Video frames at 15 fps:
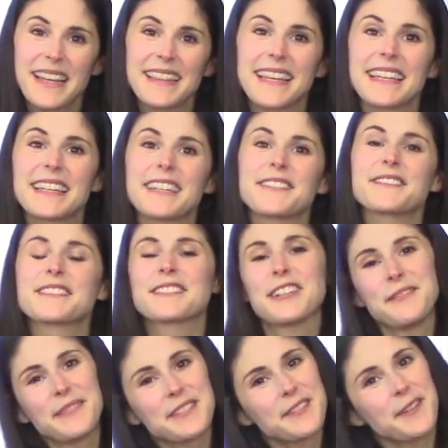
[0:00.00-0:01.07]
Thank you
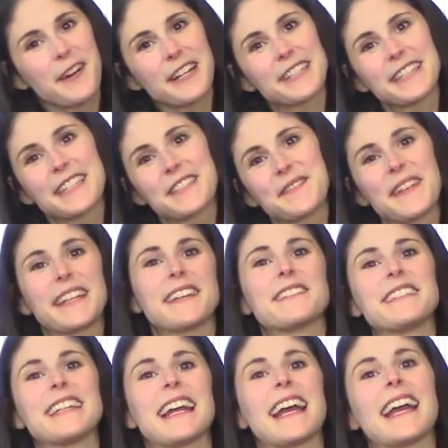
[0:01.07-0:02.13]
so much for watching this video
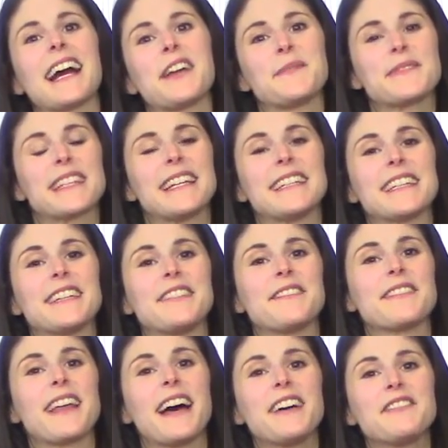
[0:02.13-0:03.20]
today. I'm sending you
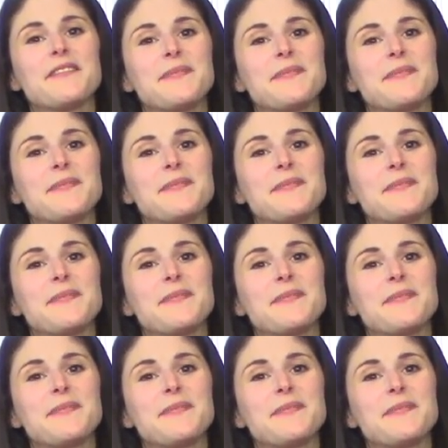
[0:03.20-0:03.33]
love,